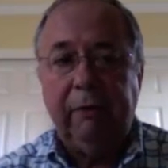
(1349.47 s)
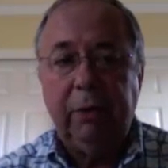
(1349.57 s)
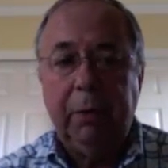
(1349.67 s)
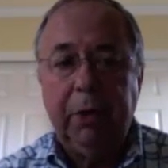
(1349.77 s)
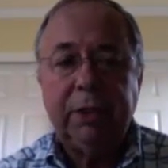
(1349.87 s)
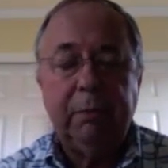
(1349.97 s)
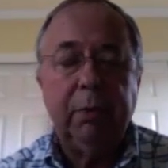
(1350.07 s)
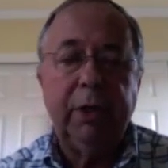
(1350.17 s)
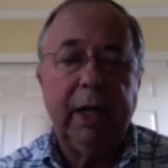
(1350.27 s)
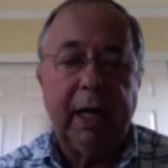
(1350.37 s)
if you put
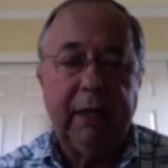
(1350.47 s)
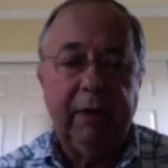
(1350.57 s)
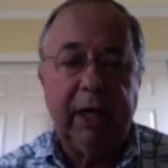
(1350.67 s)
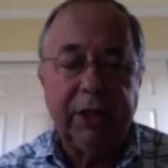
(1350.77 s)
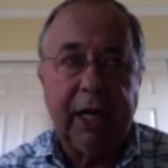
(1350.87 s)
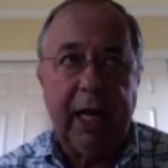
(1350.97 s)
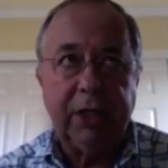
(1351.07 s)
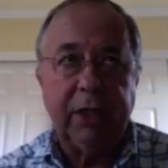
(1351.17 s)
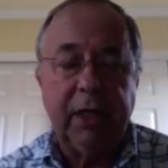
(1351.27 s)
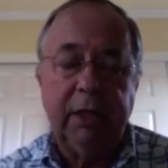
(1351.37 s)
some productive
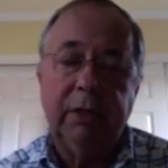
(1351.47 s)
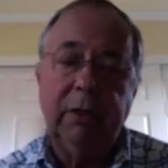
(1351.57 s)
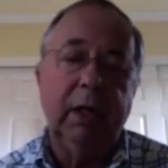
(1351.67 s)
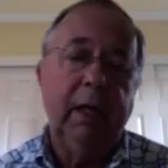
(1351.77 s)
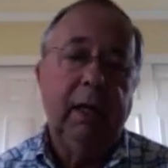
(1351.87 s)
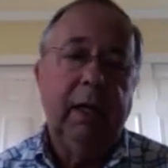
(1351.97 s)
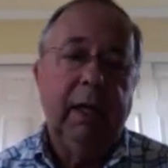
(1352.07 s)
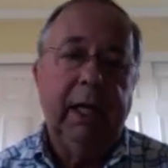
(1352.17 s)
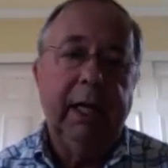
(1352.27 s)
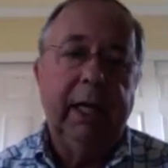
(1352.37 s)
education into it,
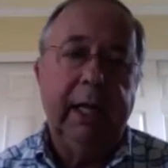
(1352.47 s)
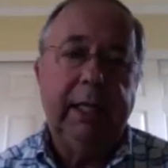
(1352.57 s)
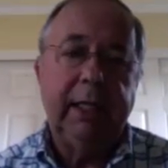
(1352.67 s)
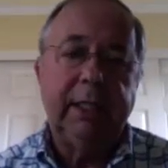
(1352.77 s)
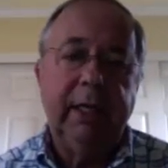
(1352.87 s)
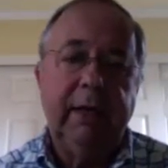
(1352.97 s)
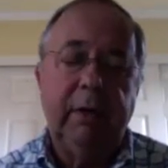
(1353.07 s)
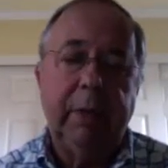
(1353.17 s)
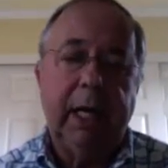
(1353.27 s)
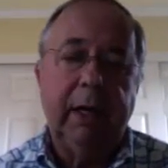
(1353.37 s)
it, it gets
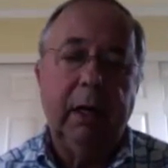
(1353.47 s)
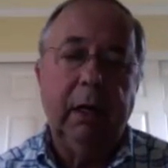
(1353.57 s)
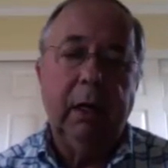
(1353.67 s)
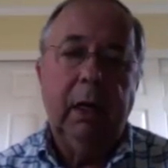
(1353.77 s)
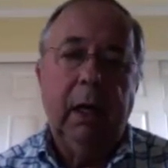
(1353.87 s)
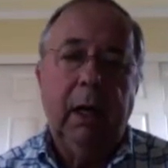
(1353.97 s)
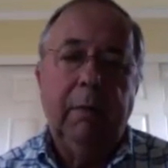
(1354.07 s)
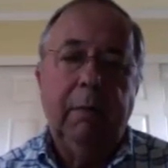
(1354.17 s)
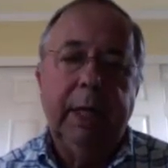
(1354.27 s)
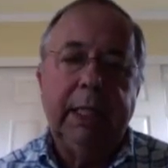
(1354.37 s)
even better.
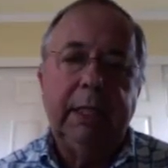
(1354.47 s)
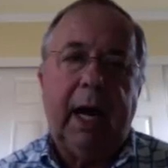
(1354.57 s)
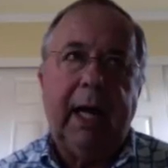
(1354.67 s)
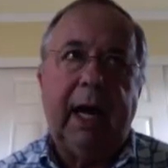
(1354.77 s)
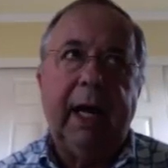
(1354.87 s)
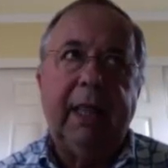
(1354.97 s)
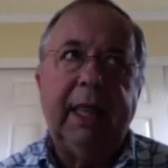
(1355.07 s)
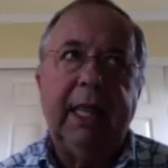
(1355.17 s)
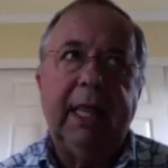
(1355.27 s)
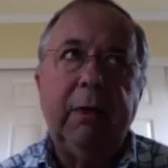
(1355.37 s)
But I, I,
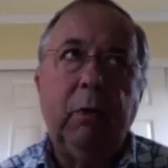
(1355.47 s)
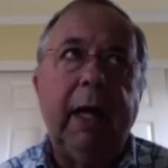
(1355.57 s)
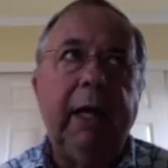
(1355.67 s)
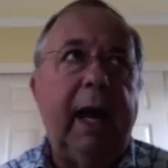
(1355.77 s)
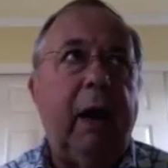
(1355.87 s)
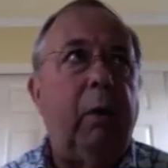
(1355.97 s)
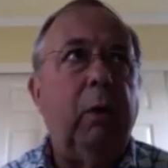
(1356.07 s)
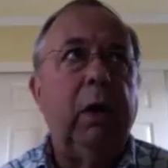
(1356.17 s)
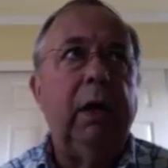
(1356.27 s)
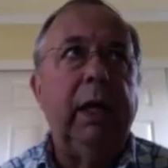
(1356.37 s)
think right now
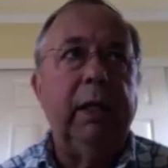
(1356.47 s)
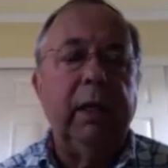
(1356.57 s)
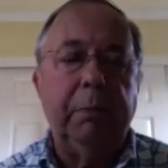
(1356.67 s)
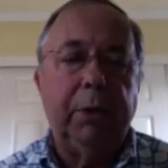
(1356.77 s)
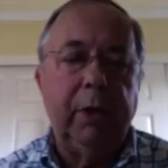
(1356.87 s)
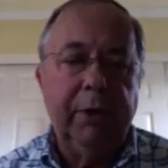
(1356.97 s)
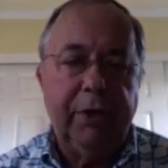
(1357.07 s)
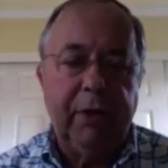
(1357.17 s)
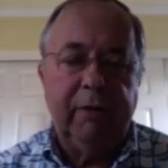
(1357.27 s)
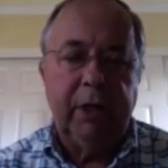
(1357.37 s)
we're in the
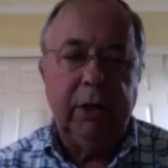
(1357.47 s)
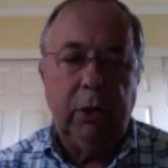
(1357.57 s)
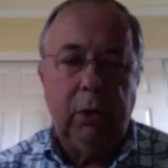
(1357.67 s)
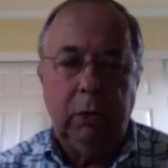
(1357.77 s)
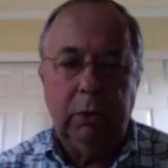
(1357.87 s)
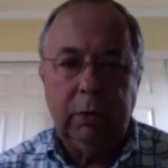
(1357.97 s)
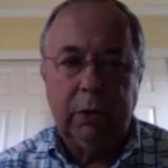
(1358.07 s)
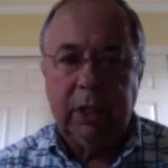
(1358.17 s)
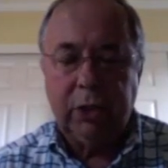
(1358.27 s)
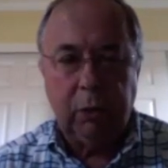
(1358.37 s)
birth of a new
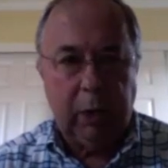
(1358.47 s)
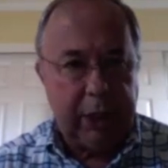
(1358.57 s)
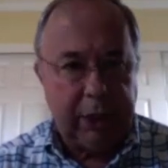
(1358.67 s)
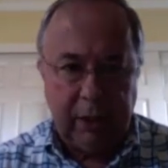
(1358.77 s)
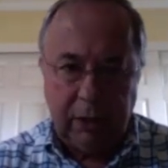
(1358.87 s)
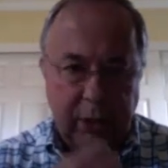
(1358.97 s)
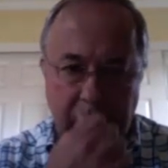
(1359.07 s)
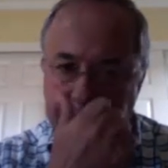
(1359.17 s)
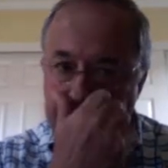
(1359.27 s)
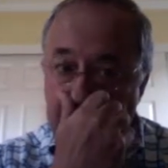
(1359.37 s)
situation. There's
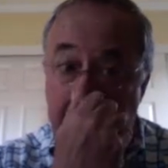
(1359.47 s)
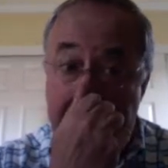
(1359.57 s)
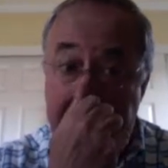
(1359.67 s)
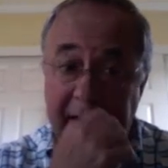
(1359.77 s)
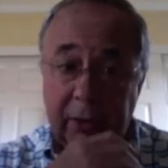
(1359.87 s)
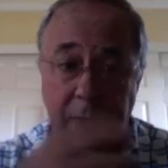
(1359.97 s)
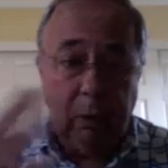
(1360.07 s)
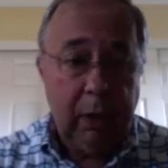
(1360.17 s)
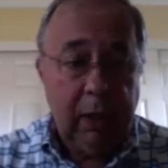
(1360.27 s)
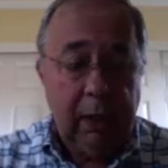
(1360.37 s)
going to be a lot of
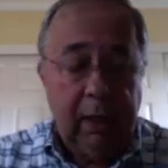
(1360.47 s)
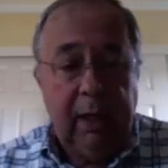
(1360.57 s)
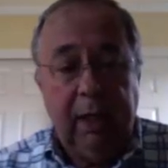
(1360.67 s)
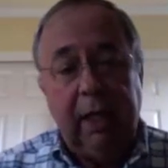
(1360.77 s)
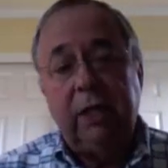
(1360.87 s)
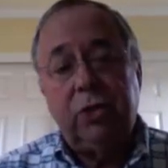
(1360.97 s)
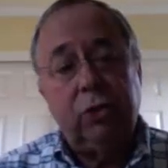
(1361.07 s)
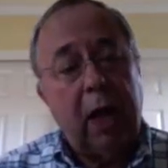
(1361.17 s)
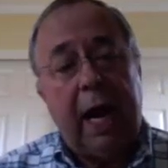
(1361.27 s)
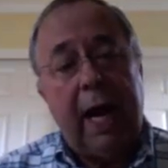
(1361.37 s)
new things
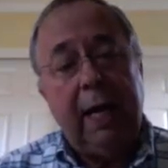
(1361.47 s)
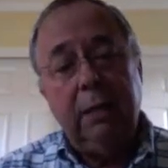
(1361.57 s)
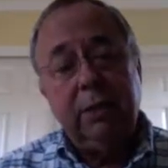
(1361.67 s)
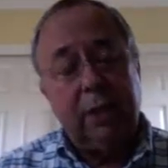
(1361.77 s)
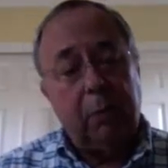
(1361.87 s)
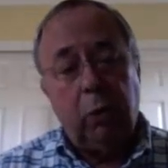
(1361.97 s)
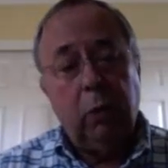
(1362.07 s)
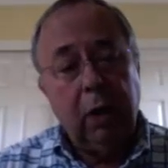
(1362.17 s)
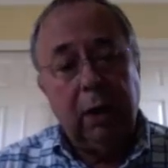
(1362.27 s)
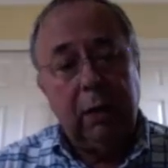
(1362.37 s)
tried. Some
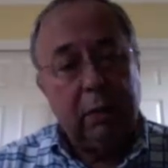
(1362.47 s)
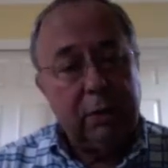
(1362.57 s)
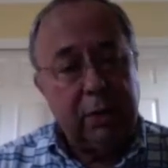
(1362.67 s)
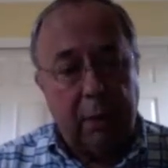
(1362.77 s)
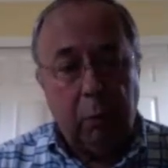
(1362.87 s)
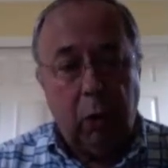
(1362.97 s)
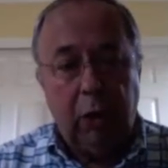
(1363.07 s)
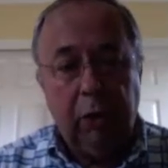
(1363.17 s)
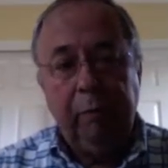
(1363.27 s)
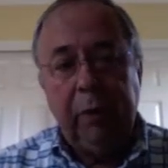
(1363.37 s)
will work, some
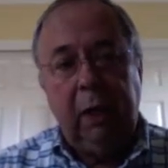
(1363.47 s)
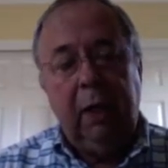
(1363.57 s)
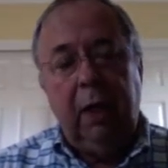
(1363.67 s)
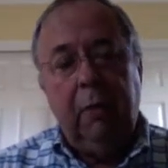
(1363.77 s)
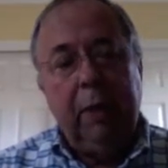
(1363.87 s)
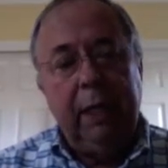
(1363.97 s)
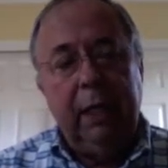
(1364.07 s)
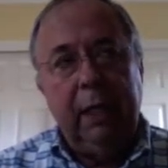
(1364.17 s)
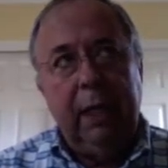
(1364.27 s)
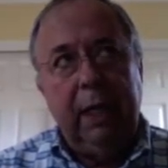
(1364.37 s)
won't.
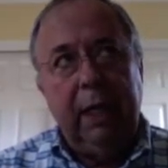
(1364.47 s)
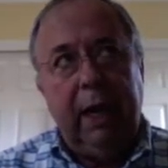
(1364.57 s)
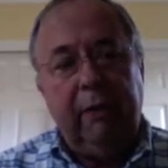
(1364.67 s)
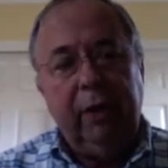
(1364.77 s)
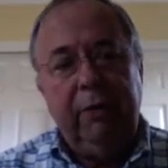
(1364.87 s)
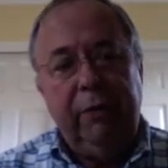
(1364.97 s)
But every